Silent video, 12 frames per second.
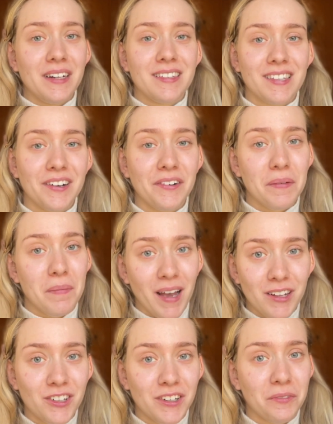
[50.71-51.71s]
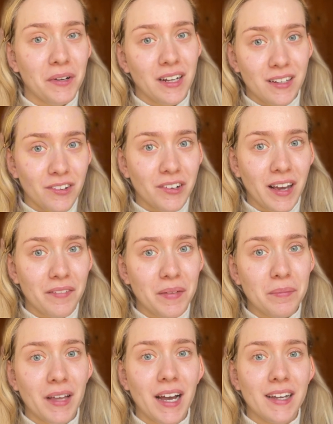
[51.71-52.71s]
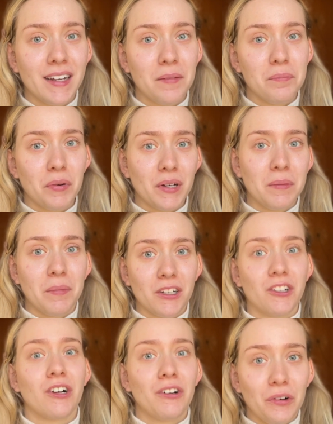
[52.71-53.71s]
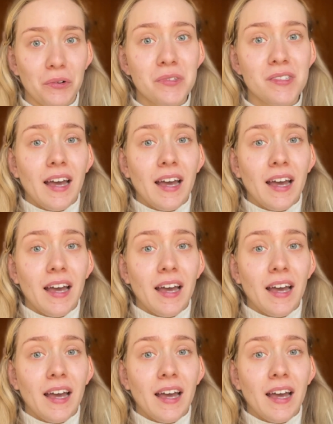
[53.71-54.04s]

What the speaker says: So imagine when I don't have them dyed, I'm pretty much a ghost.